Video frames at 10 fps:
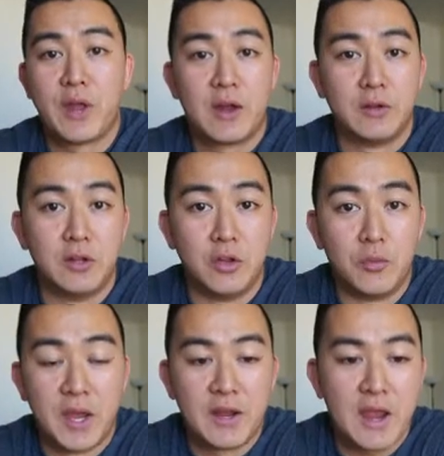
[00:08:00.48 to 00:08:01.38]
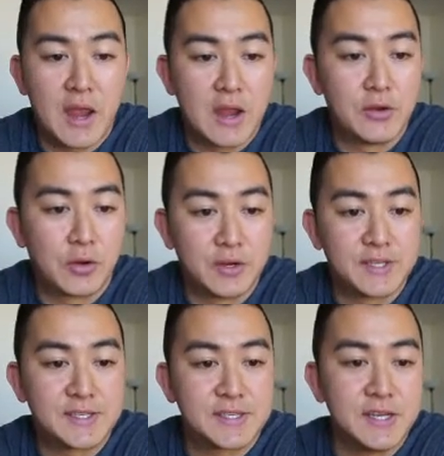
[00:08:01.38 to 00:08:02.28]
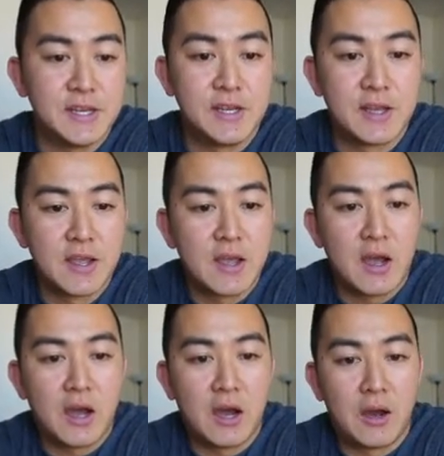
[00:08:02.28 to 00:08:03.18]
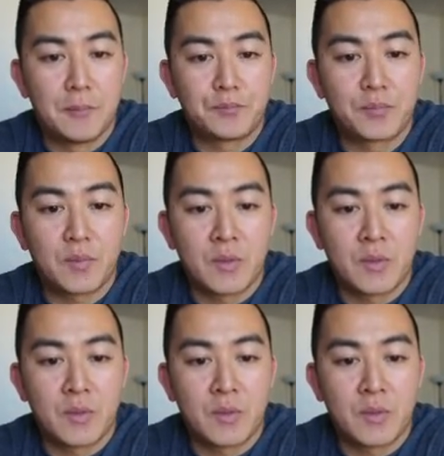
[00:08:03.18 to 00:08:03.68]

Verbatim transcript: down a little bit and you're going to see um,